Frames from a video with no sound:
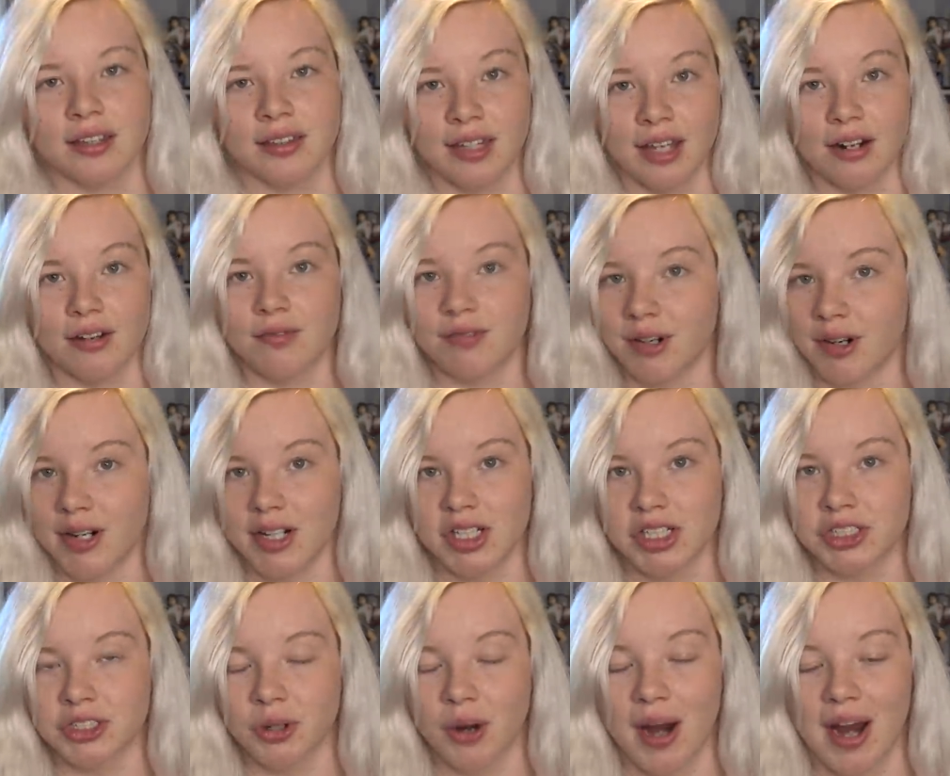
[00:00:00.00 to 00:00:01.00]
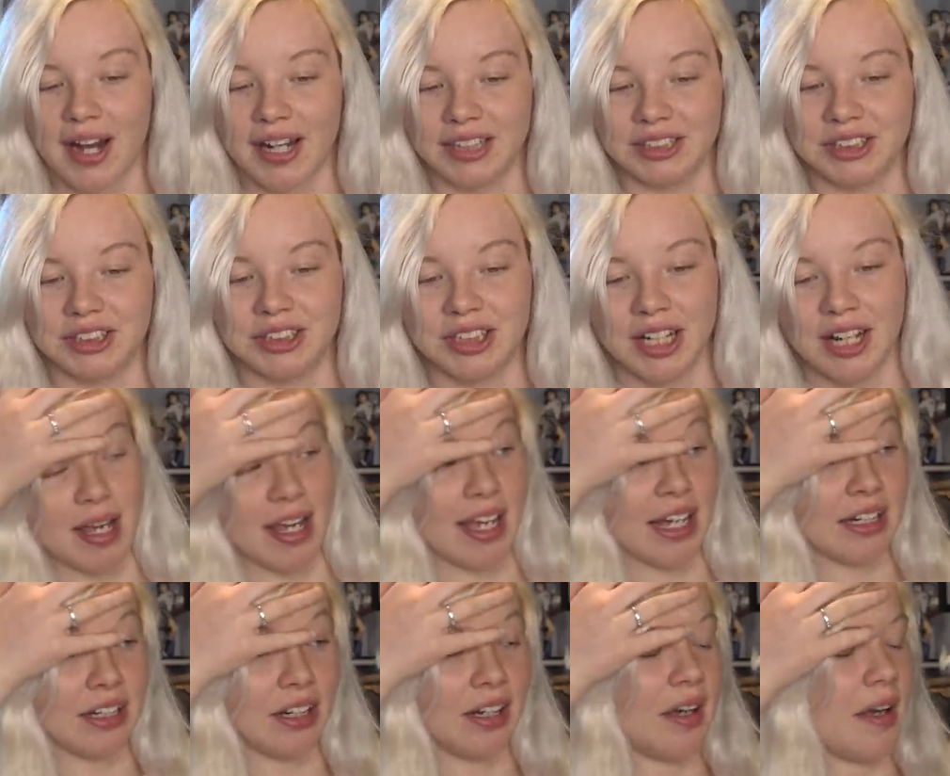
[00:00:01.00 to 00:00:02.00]
they're very strange,
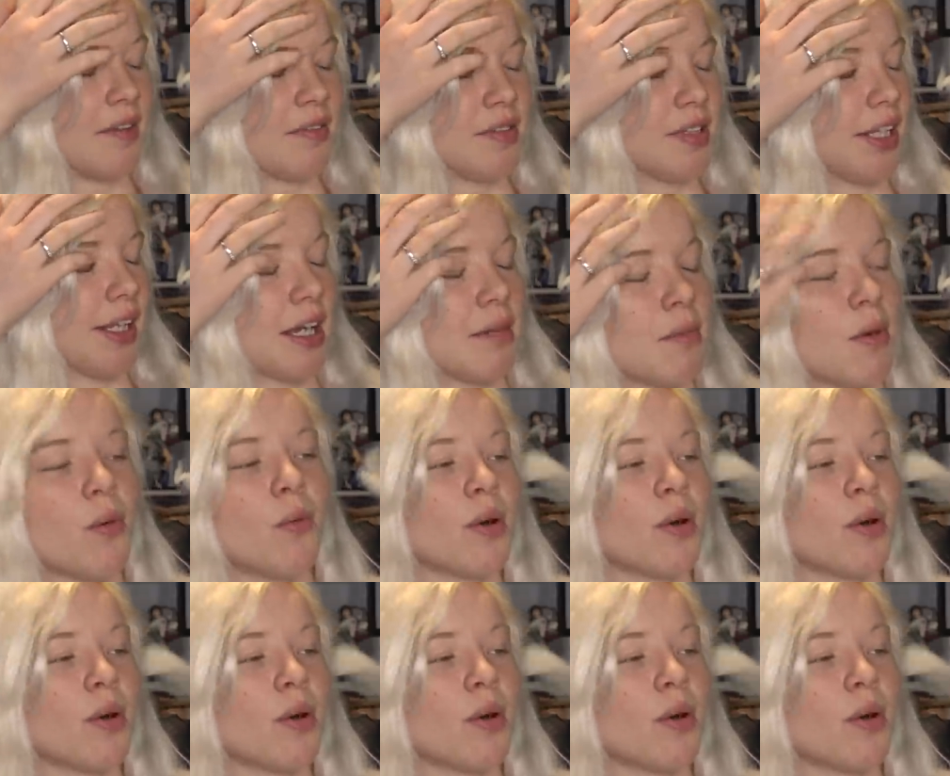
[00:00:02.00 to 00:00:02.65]
and I feel like